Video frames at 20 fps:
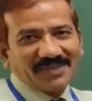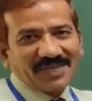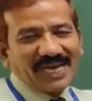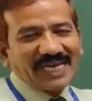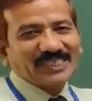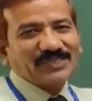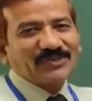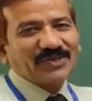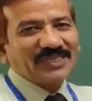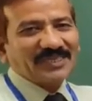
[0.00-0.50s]

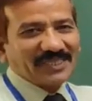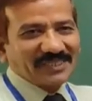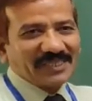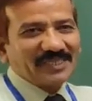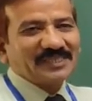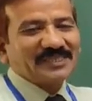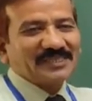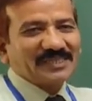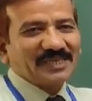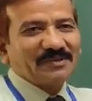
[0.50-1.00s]
Actually, this
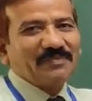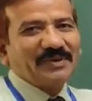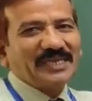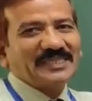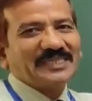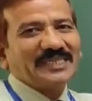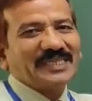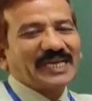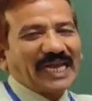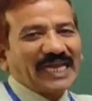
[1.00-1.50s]
is the
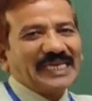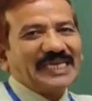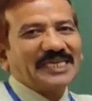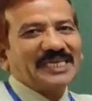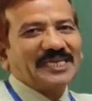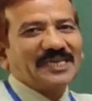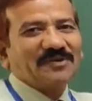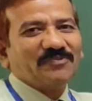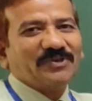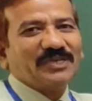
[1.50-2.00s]
basic
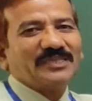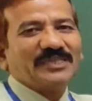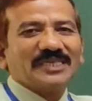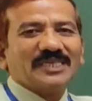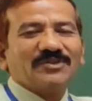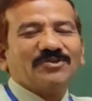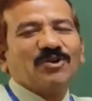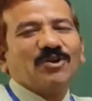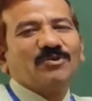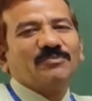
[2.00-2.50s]
idea. For
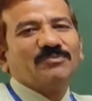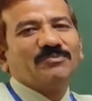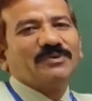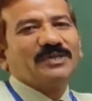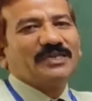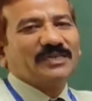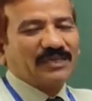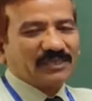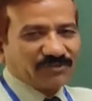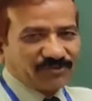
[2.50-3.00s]
that you have
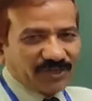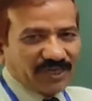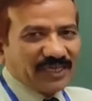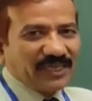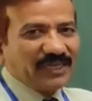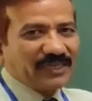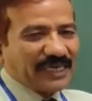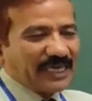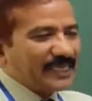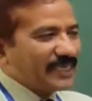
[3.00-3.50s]
been
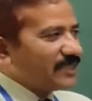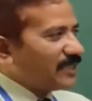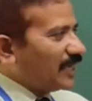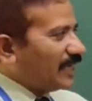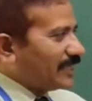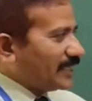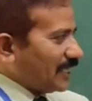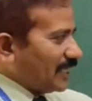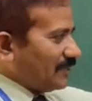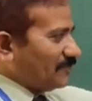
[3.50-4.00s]
actually writing the
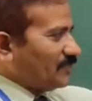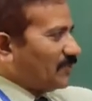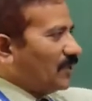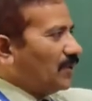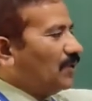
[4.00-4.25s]
letter.